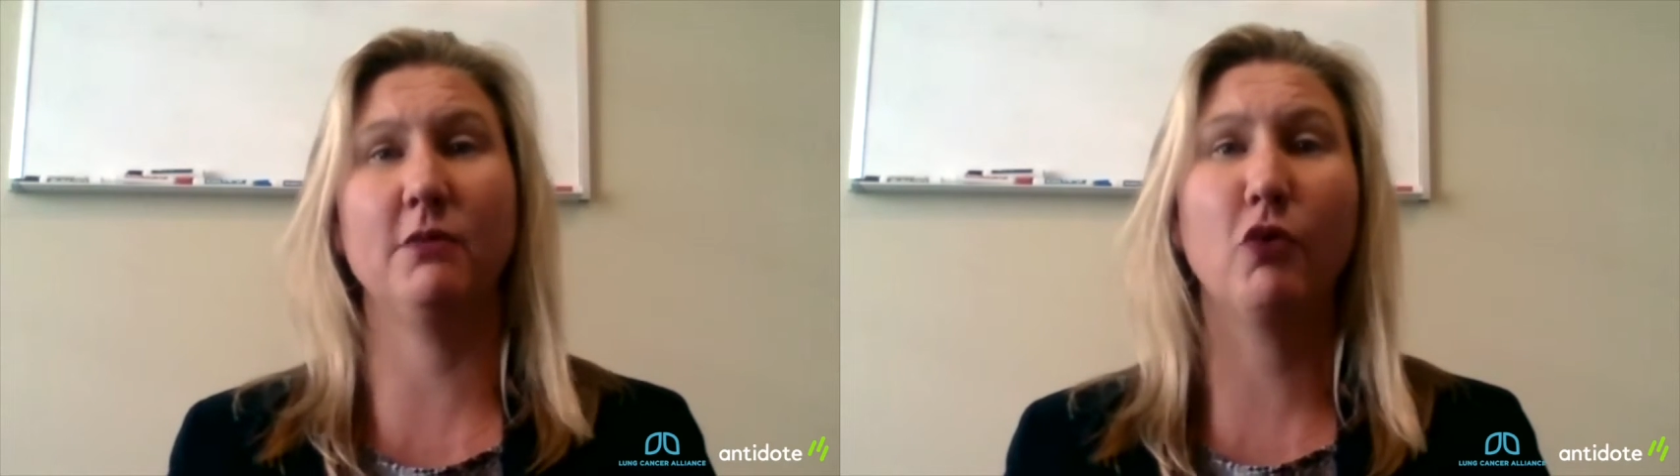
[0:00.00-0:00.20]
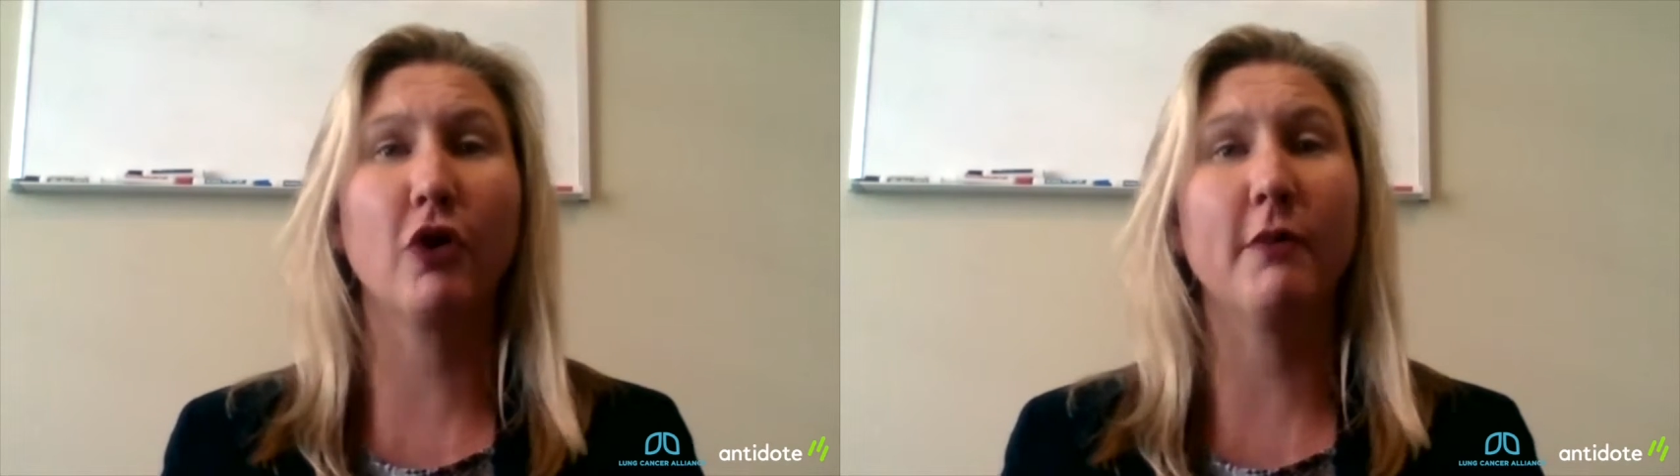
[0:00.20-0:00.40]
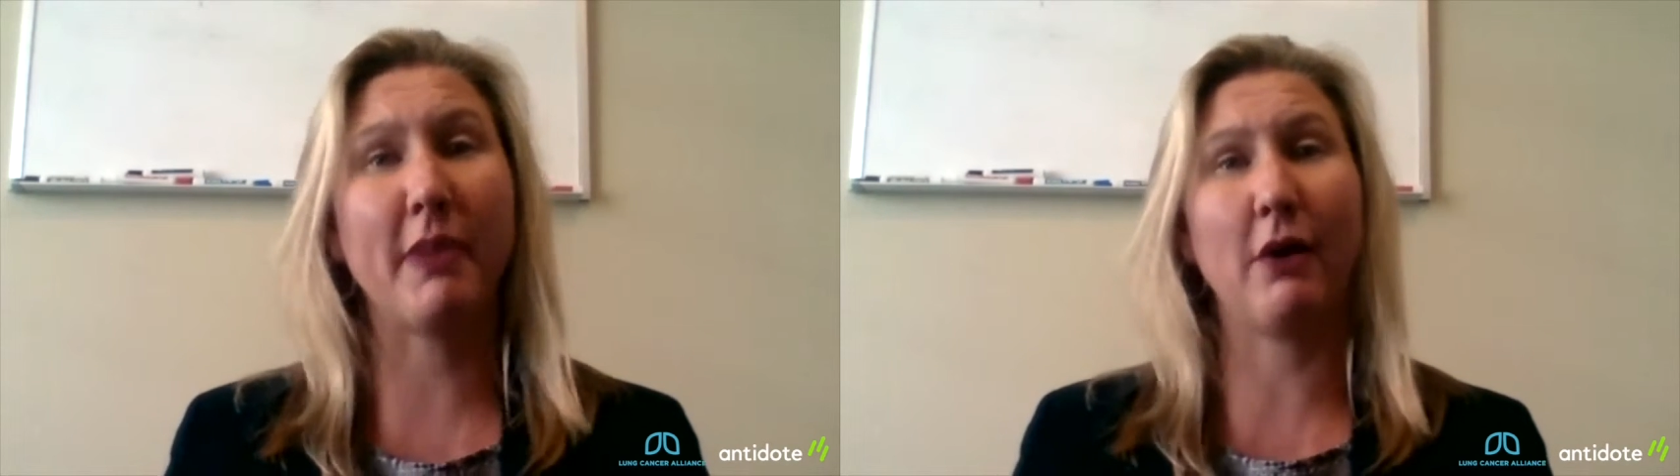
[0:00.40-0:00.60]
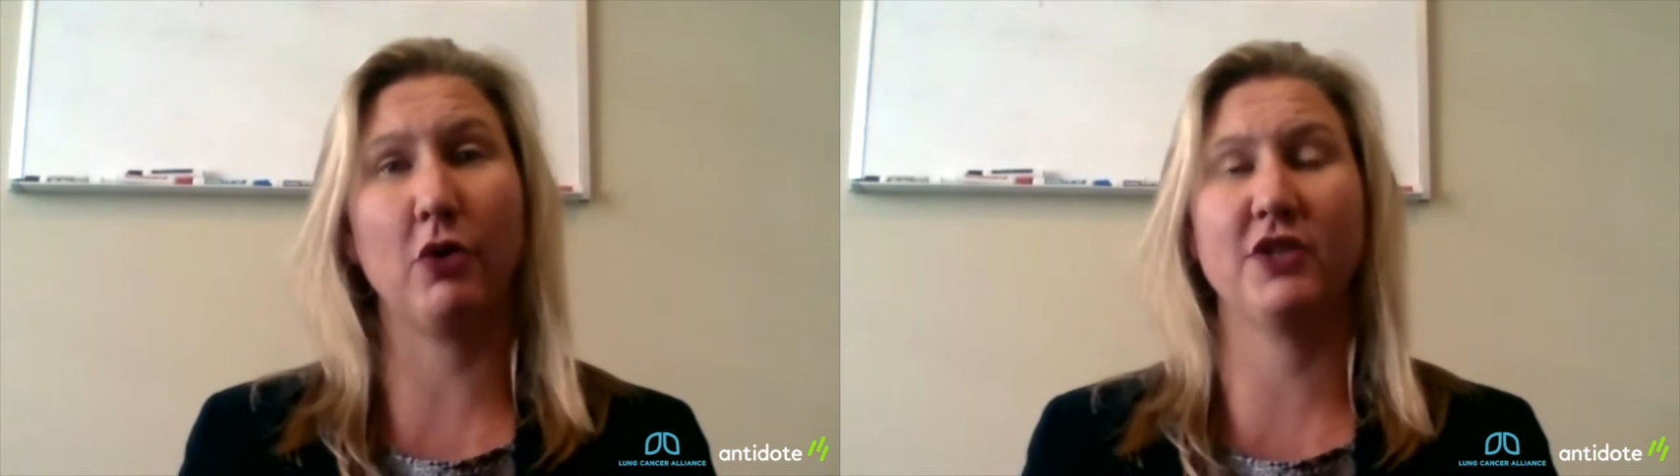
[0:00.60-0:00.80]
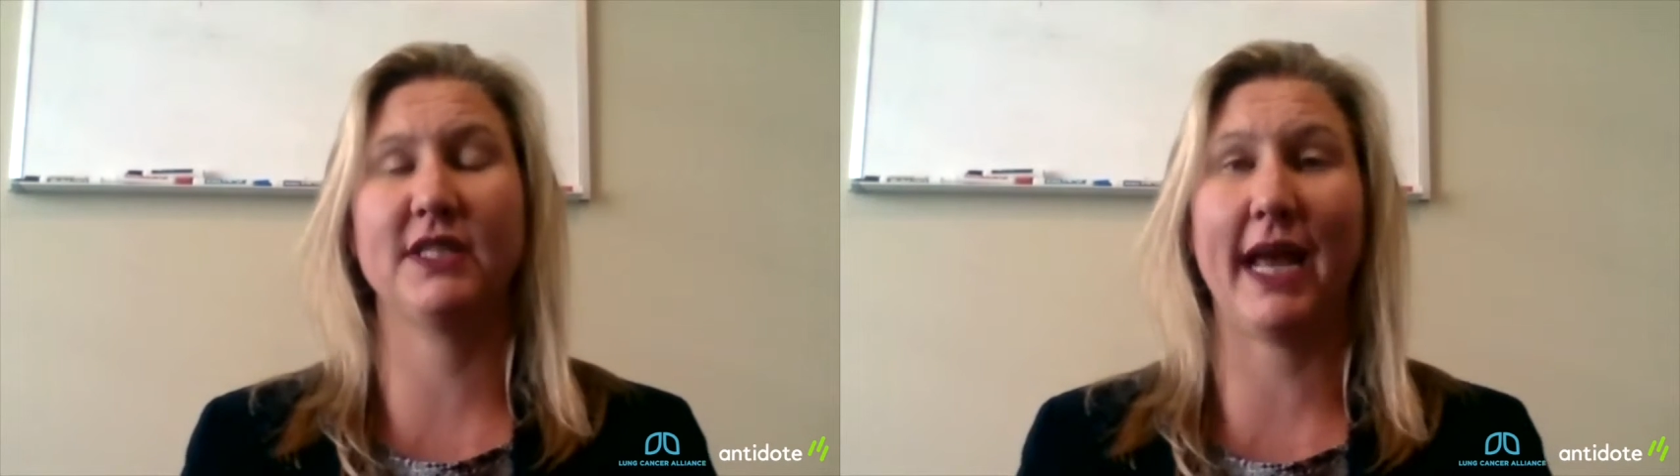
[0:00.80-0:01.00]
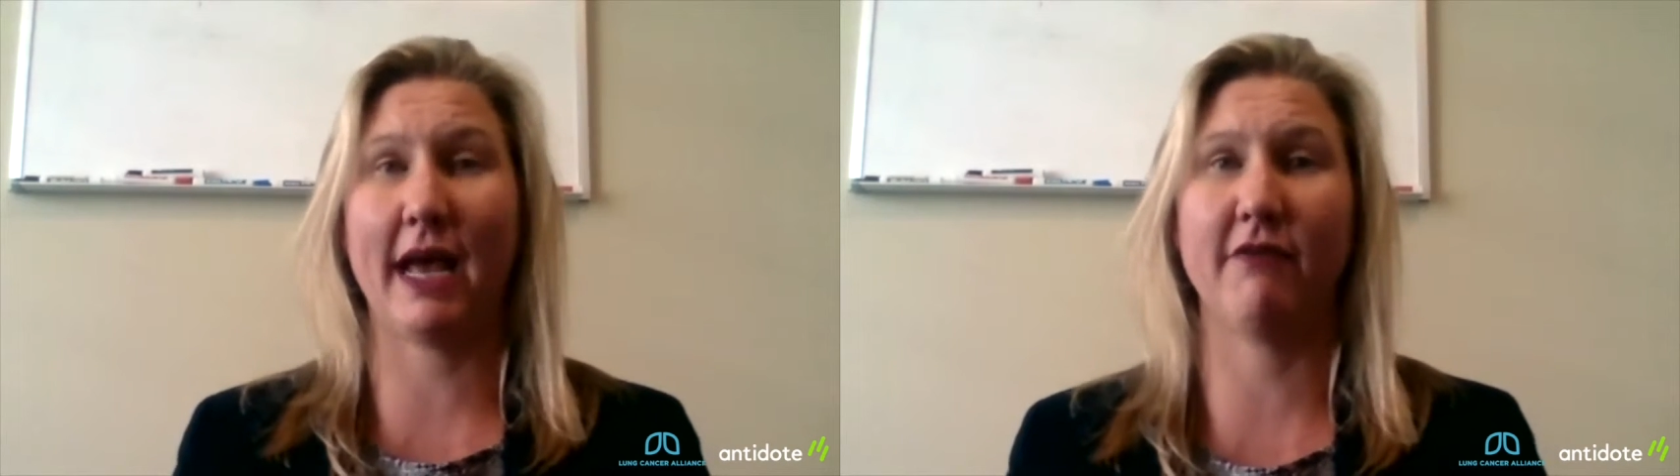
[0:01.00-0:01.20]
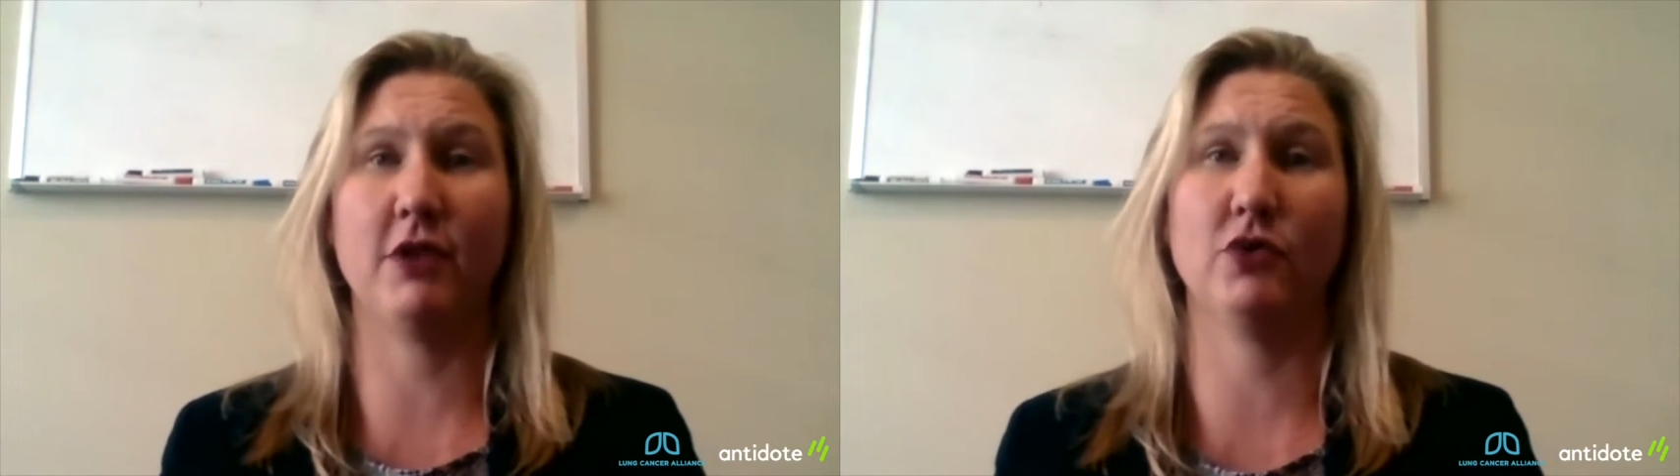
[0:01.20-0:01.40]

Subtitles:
and more empowered to have